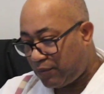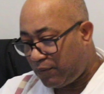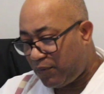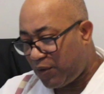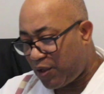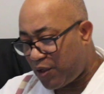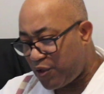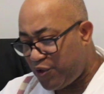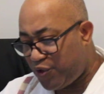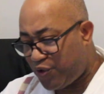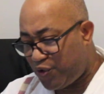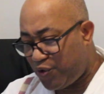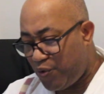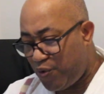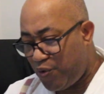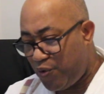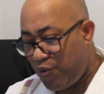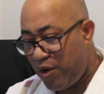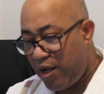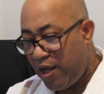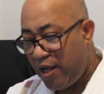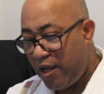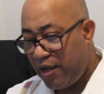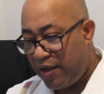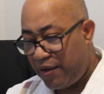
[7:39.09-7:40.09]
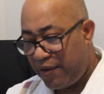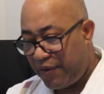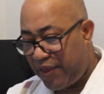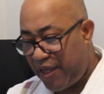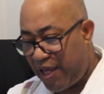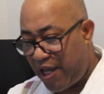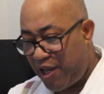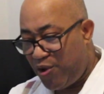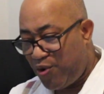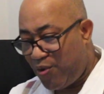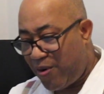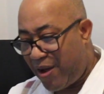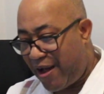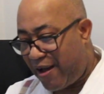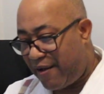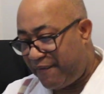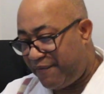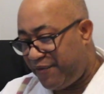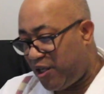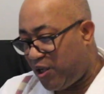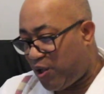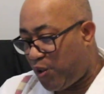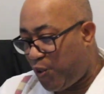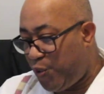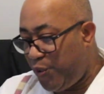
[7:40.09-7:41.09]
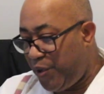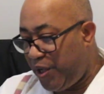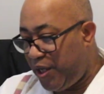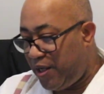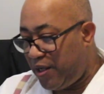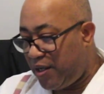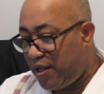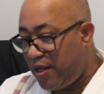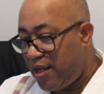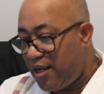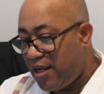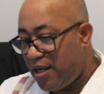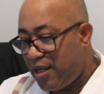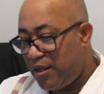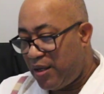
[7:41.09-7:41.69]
So there you have the queen.